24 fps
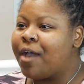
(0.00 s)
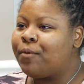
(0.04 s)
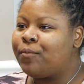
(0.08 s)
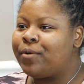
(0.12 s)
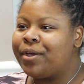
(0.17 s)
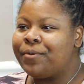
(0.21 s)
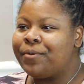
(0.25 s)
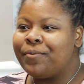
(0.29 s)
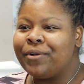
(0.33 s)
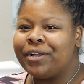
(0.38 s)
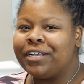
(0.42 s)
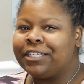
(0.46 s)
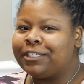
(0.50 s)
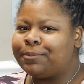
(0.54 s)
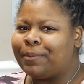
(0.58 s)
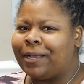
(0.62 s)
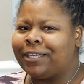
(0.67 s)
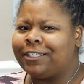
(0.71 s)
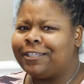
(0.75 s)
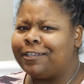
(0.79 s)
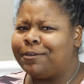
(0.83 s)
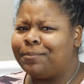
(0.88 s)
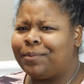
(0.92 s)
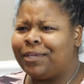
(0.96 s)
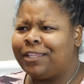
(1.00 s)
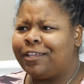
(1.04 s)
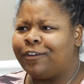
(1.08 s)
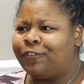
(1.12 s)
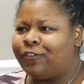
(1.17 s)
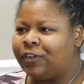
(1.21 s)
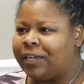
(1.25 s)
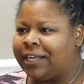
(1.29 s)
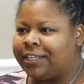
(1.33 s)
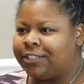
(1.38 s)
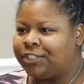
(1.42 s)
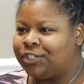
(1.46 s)
And we were expecting to be there
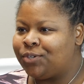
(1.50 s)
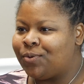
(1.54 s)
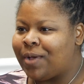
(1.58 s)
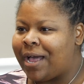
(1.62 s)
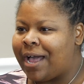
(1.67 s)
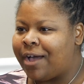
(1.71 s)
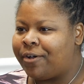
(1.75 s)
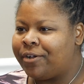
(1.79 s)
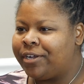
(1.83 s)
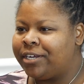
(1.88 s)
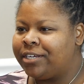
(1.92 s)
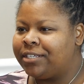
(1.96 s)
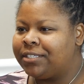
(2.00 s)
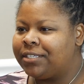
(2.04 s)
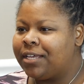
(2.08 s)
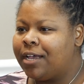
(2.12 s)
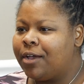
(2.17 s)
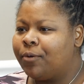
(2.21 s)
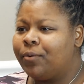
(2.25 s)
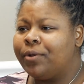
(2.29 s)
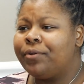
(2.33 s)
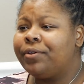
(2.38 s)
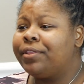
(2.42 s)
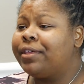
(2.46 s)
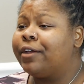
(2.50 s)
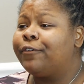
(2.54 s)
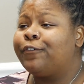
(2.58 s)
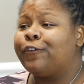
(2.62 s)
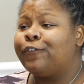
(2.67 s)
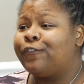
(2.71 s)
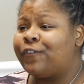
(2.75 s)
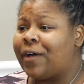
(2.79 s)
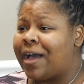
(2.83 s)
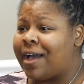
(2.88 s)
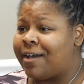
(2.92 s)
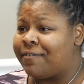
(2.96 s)
for like 2 hours. We were there for
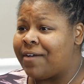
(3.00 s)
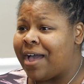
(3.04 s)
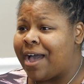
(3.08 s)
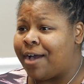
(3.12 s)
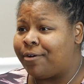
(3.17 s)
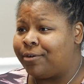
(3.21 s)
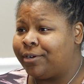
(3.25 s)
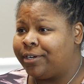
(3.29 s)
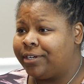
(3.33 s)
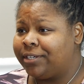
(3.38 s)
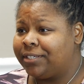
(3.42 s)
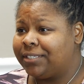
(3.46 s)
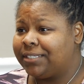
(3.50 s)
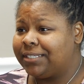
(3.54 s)
5 hours.